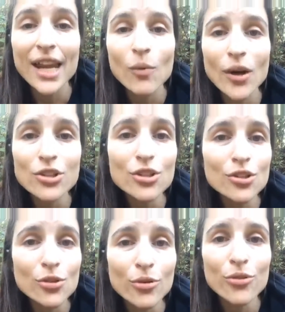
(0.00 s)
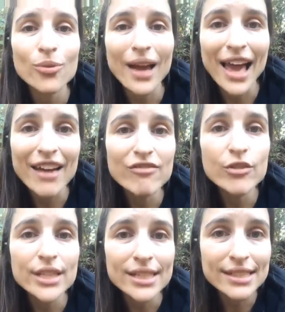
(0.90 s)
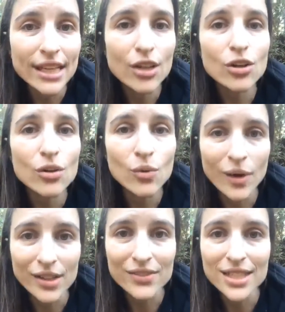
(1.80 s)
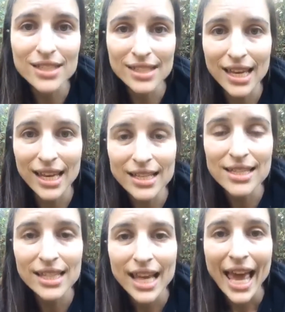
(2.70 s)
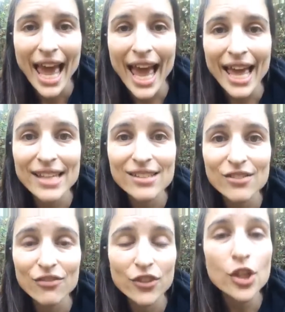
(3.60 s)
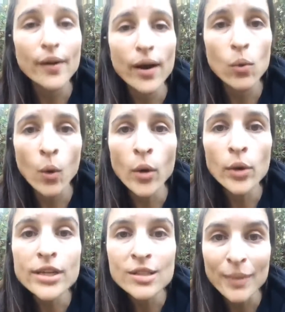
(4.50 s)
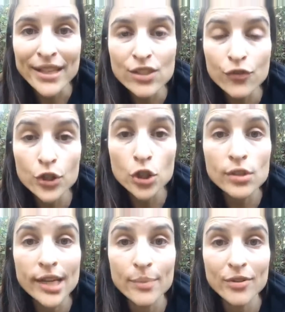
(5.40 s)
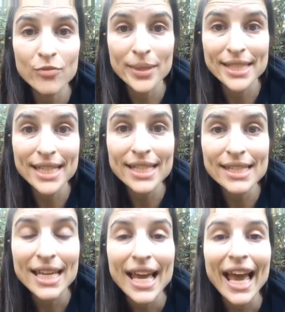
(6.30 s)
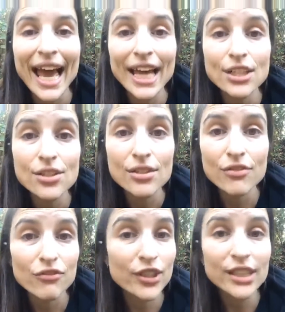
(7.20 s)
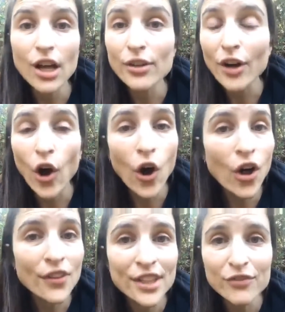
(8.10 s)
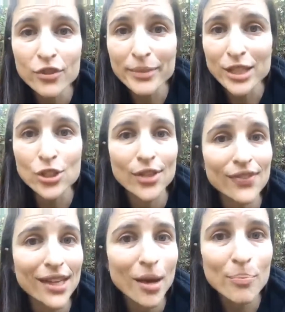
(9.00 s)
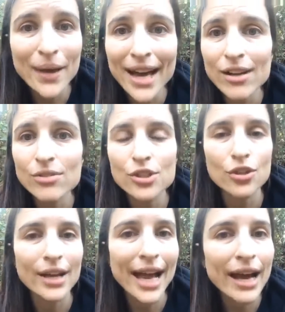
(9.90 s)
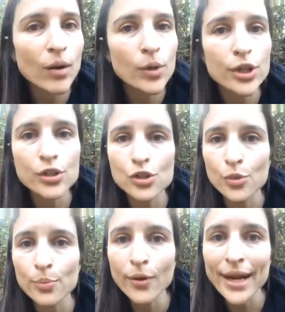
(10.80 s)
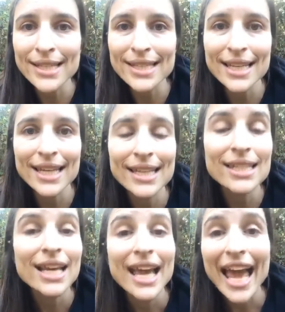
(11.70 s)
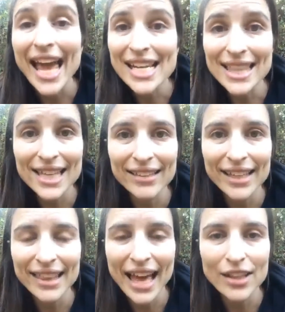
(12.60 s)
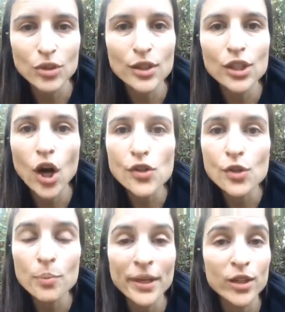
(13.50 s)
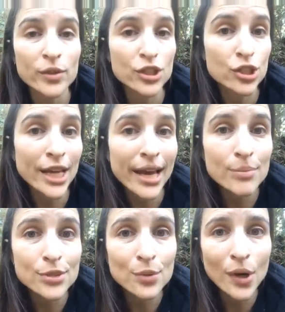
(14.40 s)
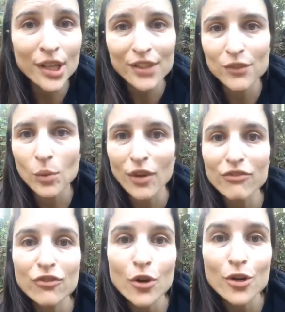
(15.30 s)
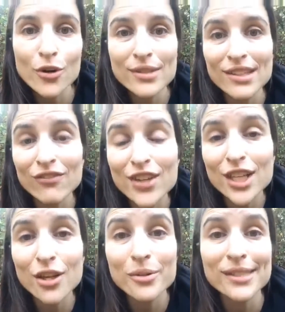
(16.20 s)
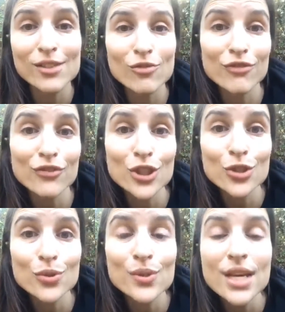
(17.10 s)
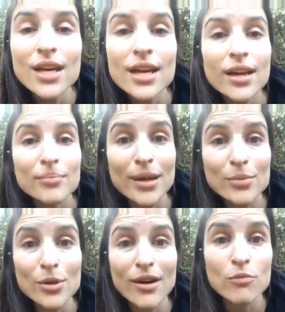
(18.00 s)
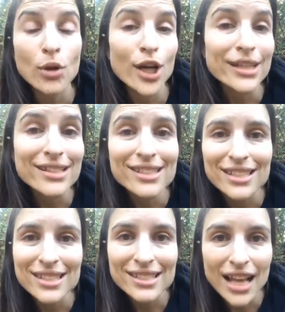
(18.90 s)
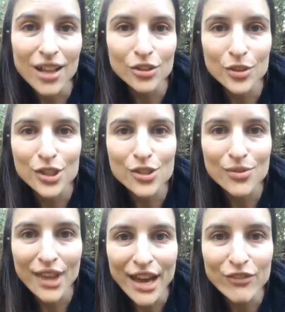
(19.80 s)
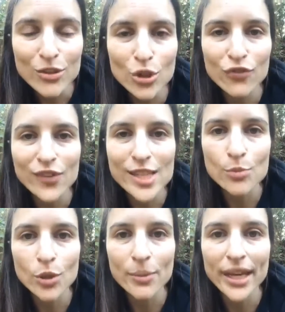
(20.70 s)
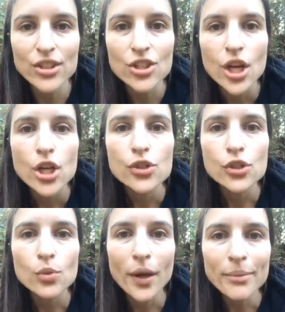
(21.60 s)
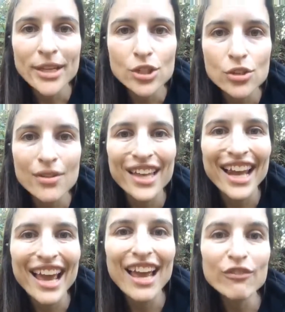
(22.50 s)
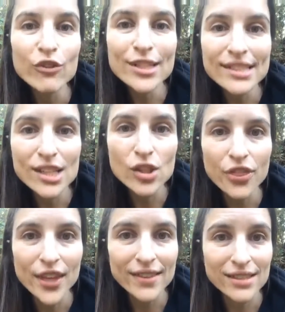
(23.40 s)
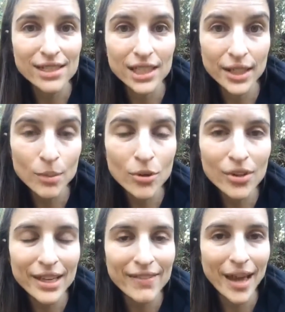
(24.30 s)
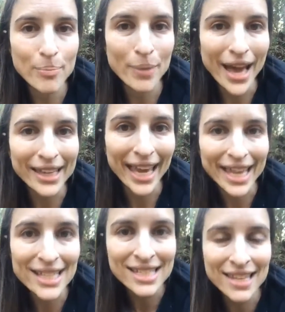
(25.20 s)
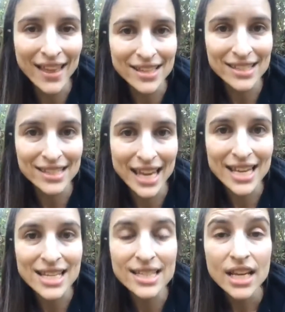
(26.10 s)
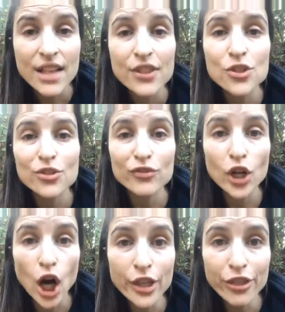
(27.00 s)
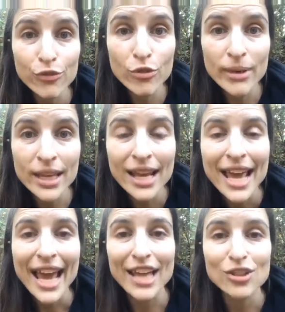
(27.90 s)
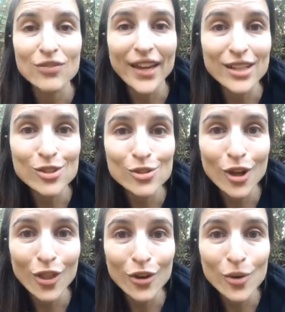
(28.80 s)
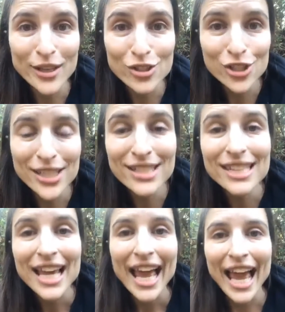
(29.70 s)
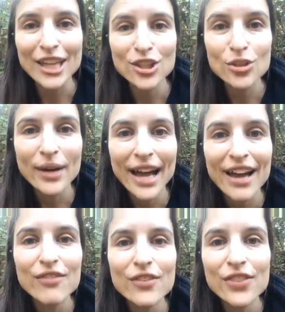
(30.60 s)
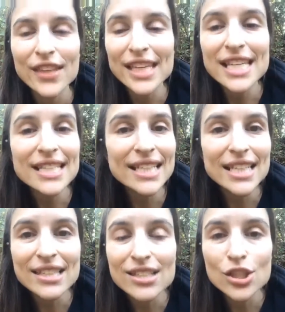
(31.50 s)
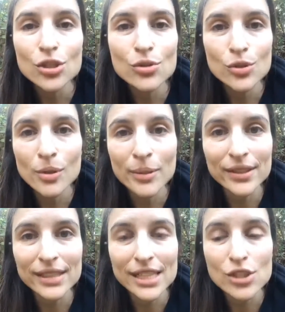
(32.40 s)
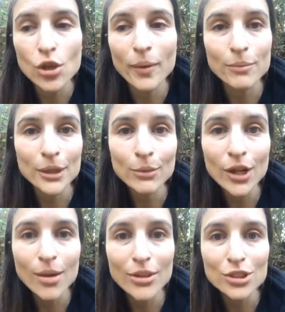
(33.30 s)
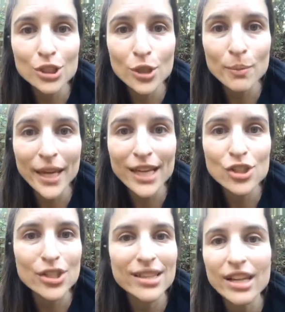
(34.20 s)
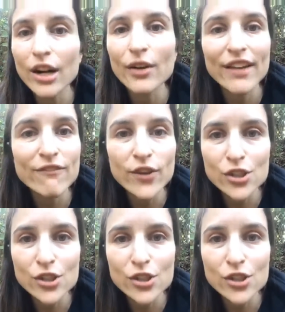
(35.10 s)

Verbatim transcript: And I want you to go through every single one of these settings and figure out what works best for your type of business and fill out all the information the about, your hours, your prices, anything like that. You can also pick which tabs you want if you want photos and videos and reviews. Maybe you have products to sell you can do that from your Facebook page. So you want to make sure that every single thing that's clickable in that back end, in that settings, that you've gone through it and you've answered all the questions and you have the easiest usability. So when people come onto your page, it, they don't get